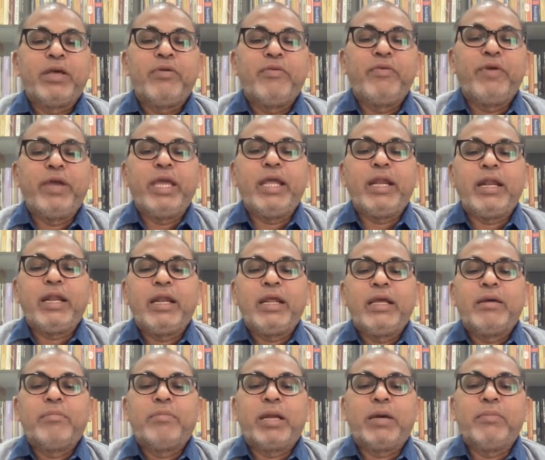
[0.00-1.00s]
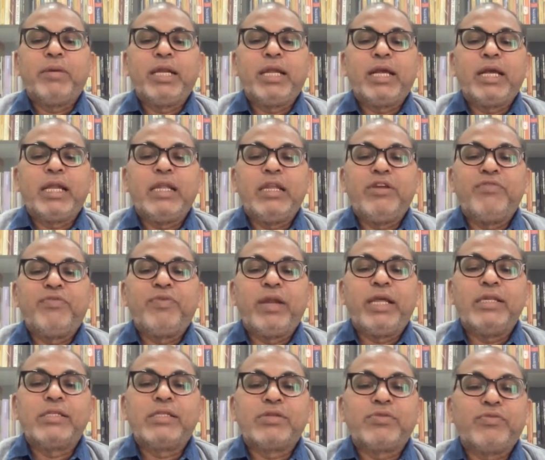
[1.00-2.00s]
where Brahmanical
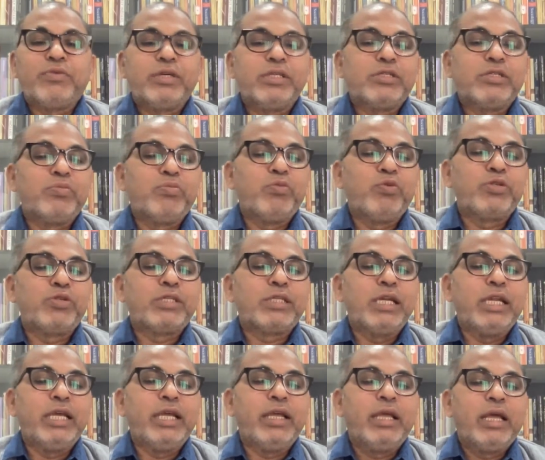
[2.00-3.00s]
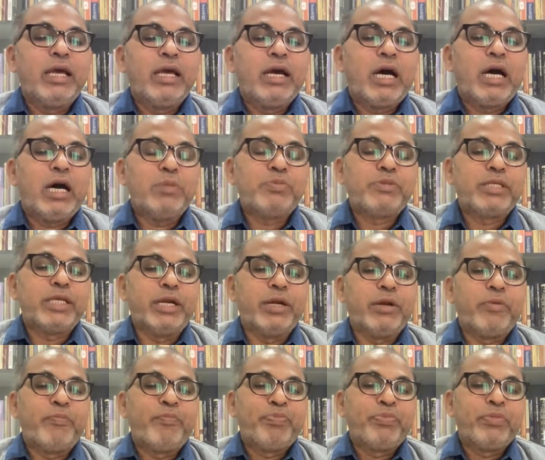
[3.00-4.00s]
influence was mostly absent.